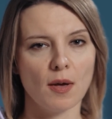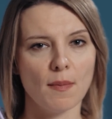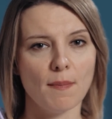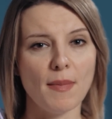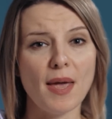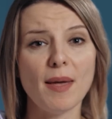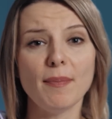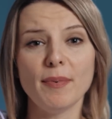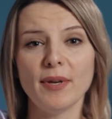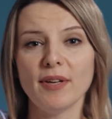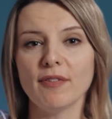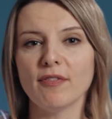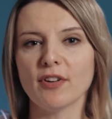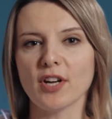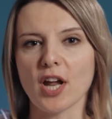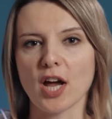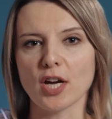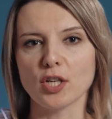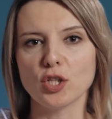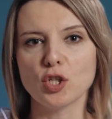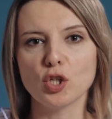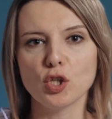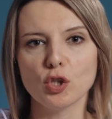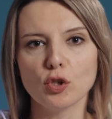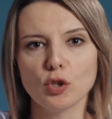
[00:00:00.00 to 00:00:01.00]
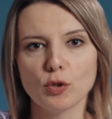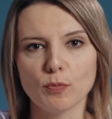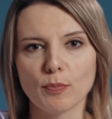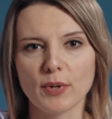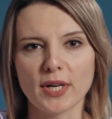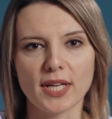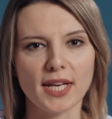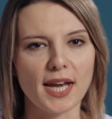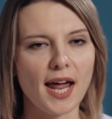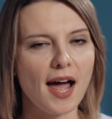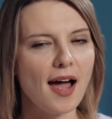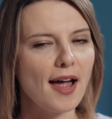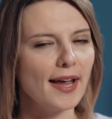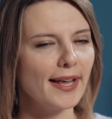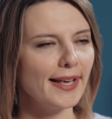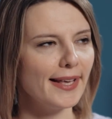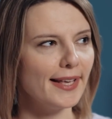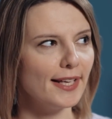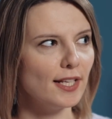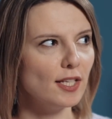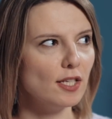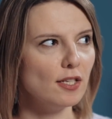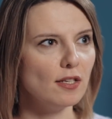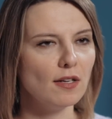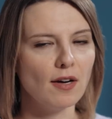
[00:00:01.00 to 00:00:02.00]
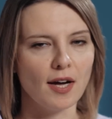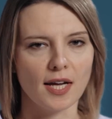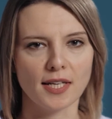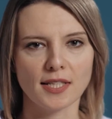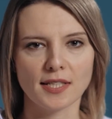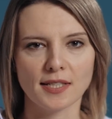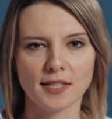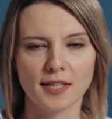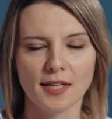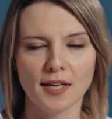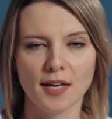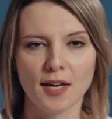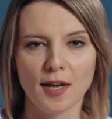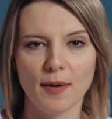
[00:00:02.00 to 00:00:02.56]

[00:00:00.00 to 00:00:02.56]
Maybe even I should, but I cannot.